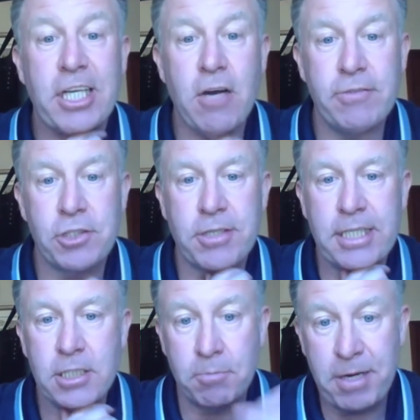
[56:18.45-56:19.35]
in
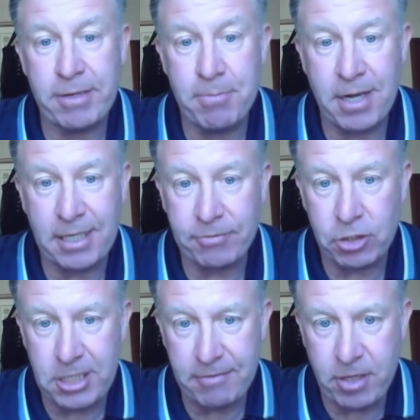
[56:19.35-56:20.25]
Coventry. So bearing in mind, I've
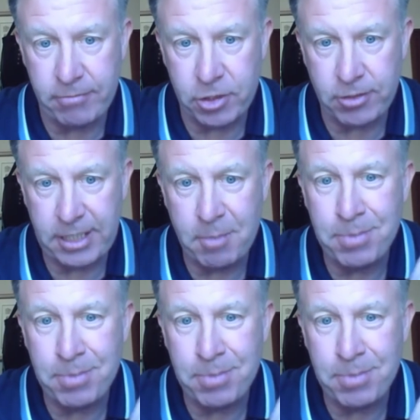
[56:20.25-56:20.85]
just left Coventry.